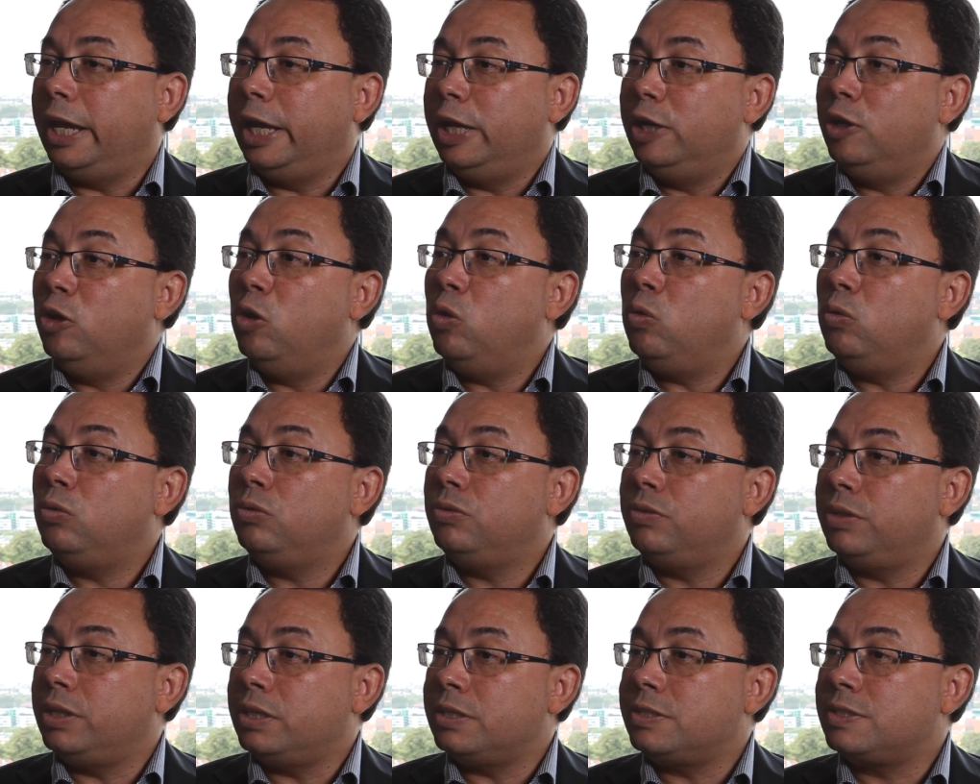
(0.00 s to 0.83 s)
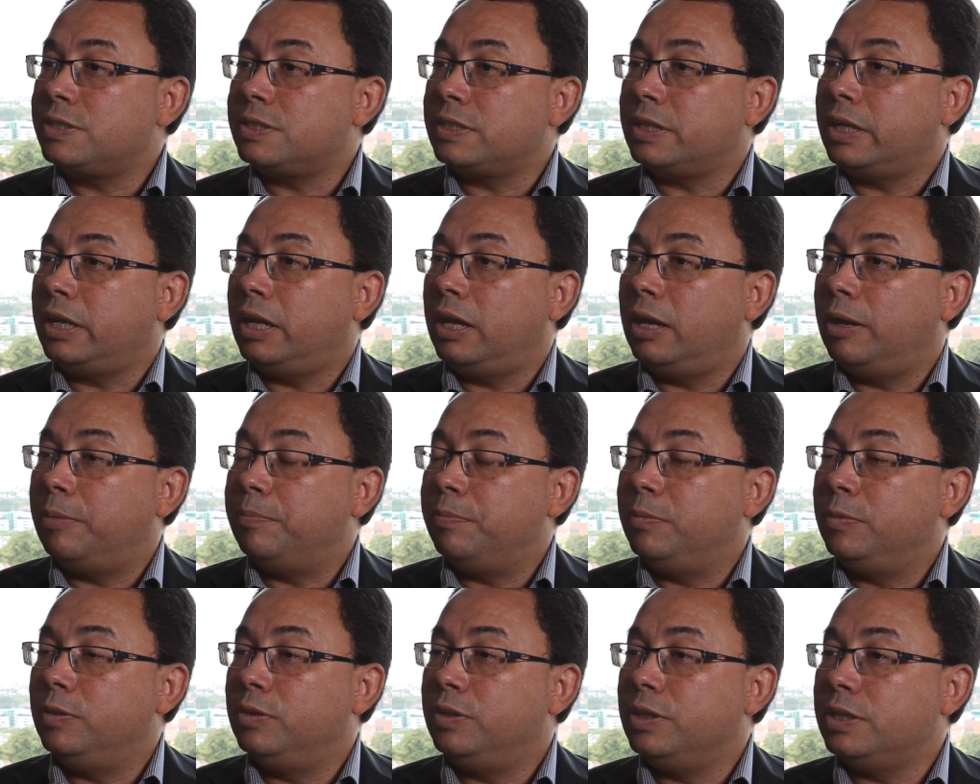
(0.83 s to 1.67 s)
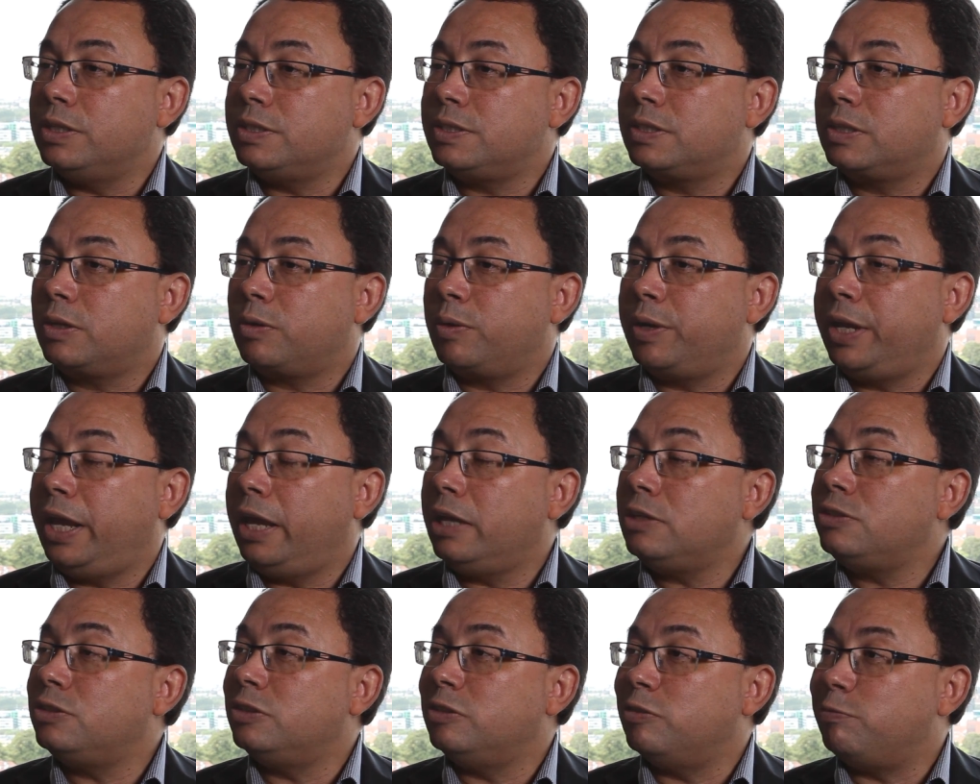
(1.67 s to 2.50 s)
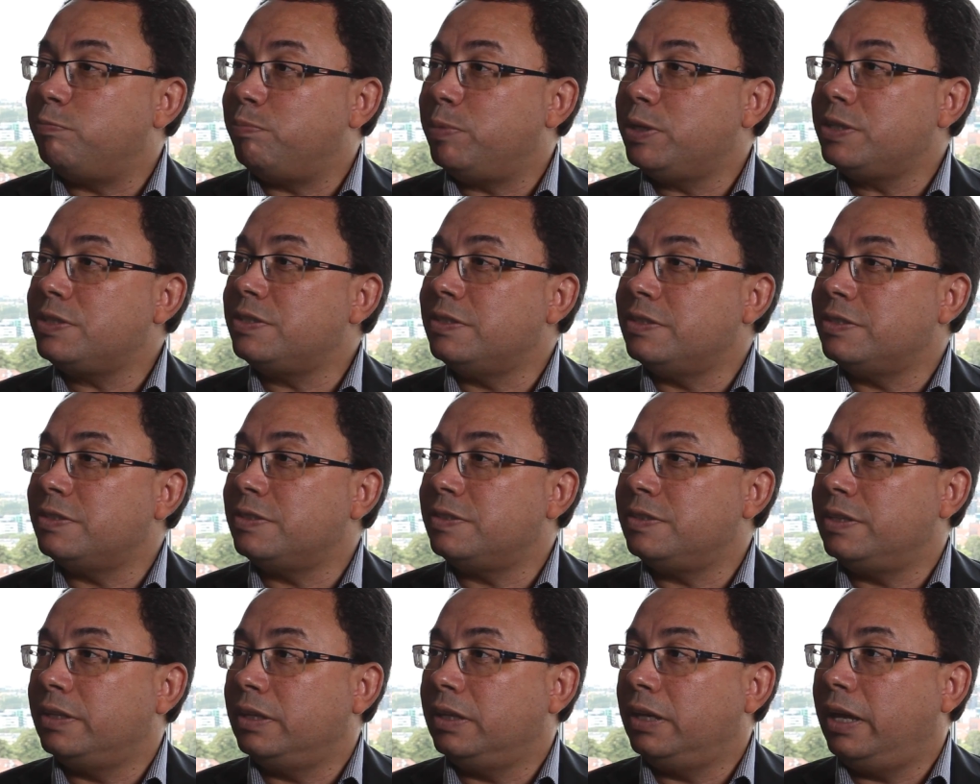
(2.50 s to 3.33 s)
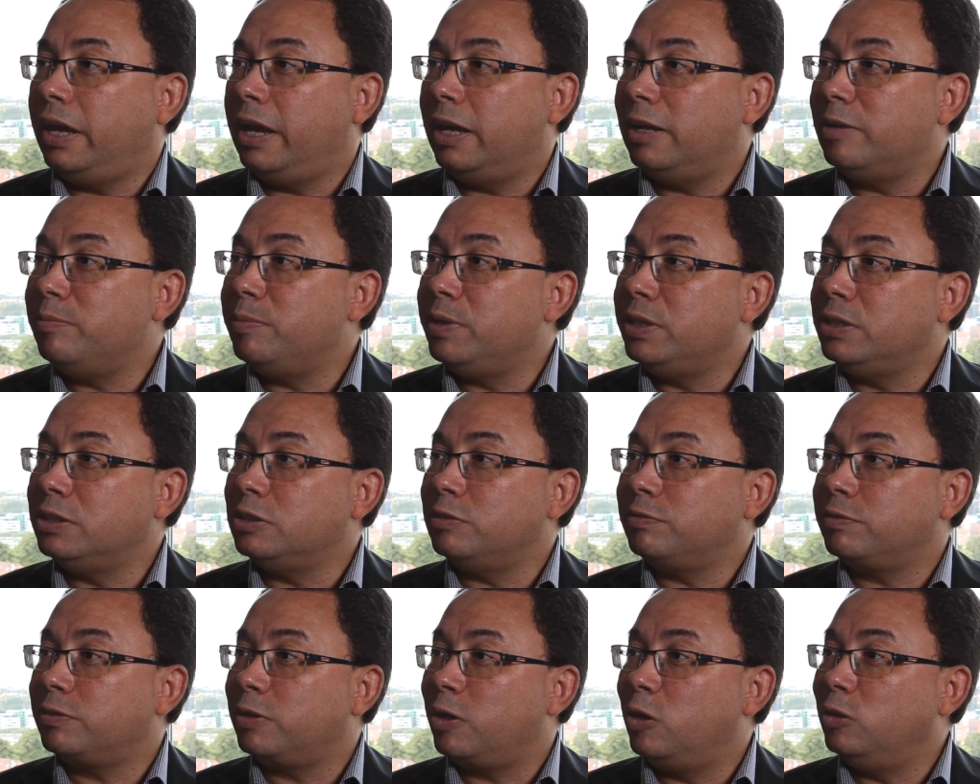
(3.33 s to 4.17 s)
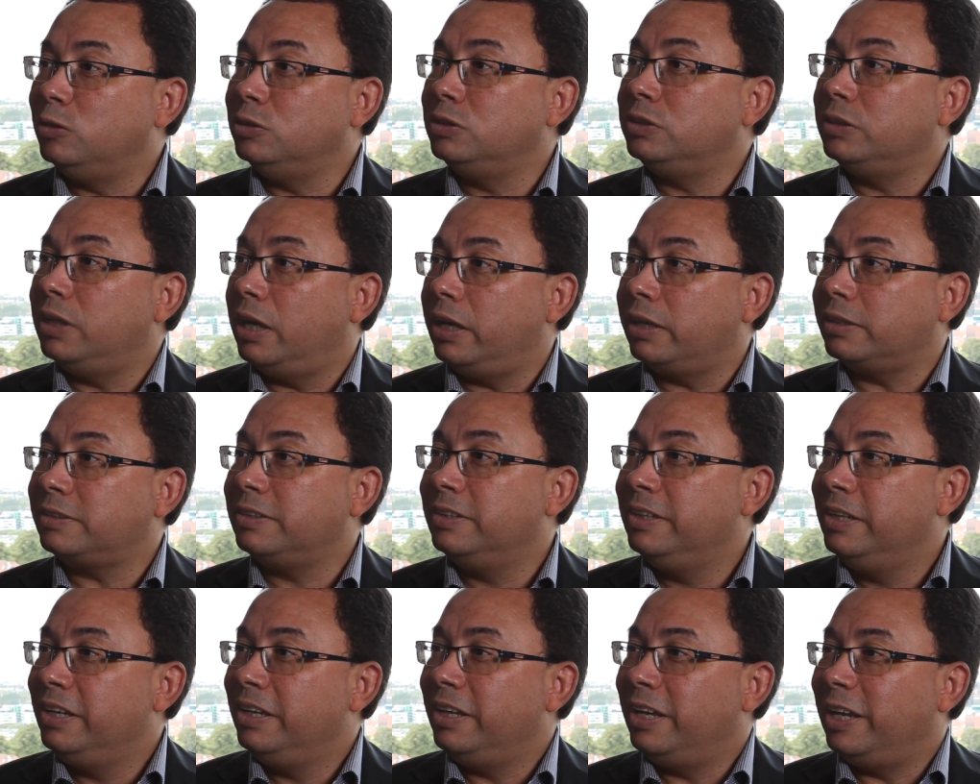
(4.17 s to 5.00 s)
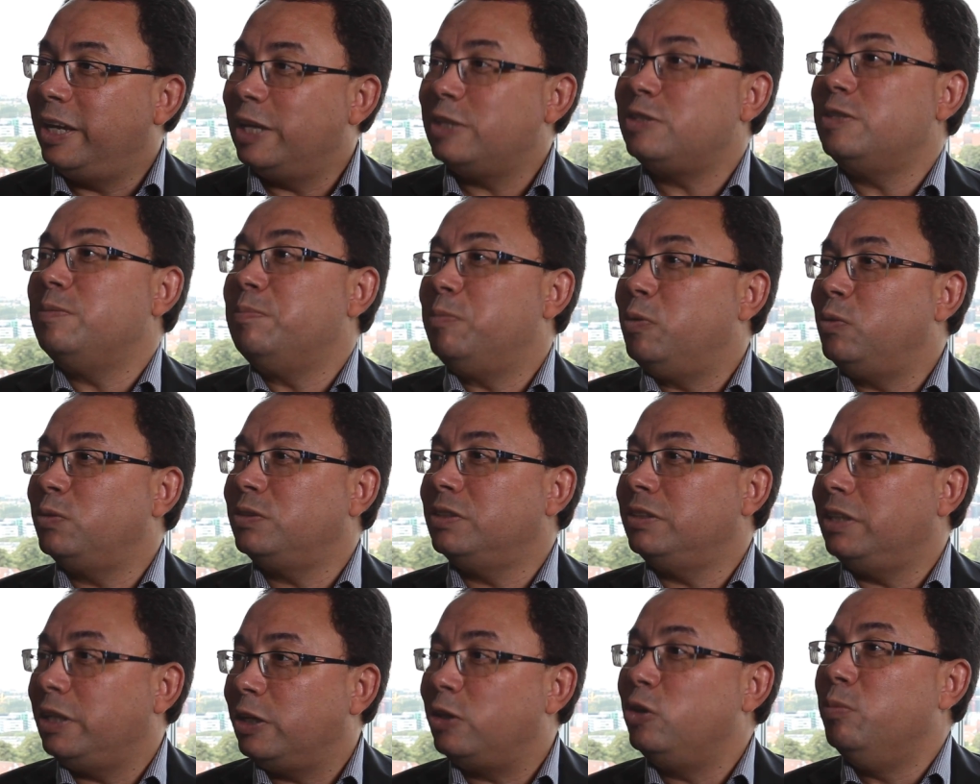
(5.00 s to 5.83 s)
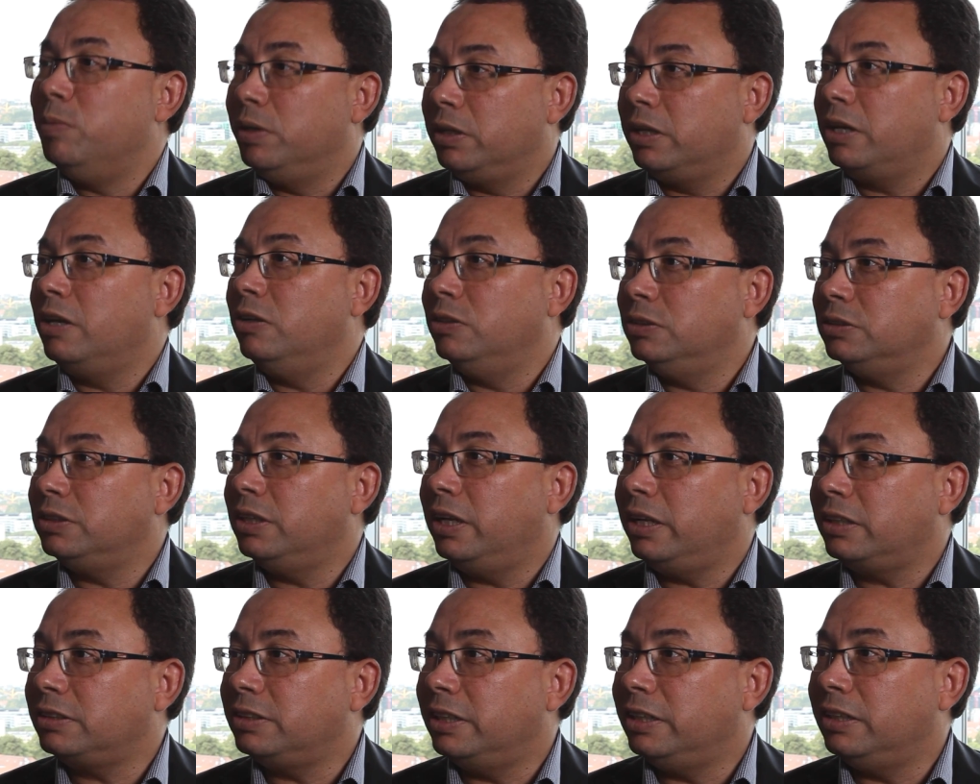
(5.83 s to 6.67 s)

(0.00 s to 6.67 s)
in all this, um, this creation of business, the element of contact is important, the human contact.